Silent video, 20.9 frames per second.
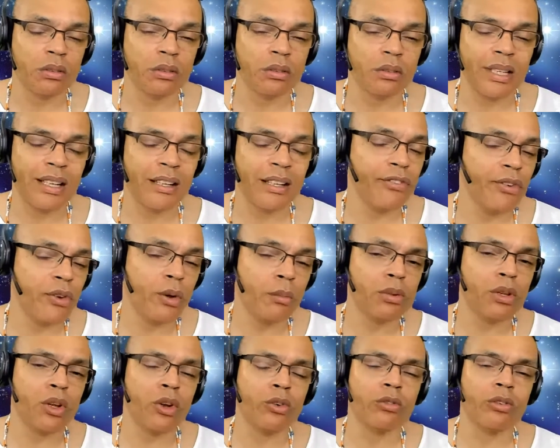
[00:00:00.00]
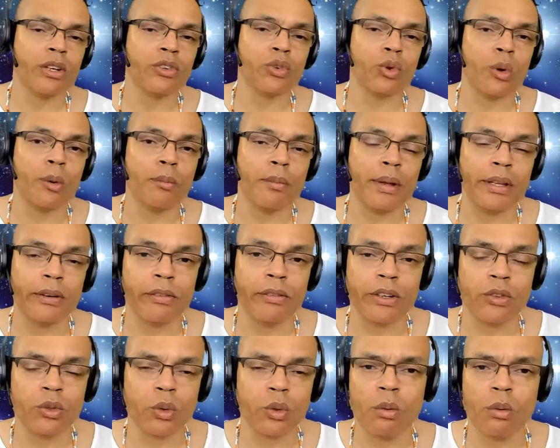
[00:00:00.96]
Not a full-blown ritual, a mini
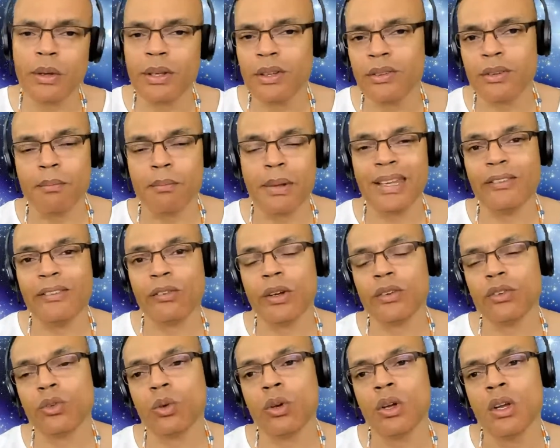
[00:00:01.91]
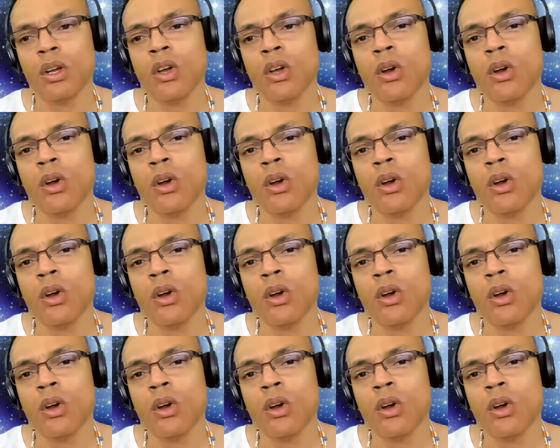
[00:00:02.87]
ritual. What is a mini ritual?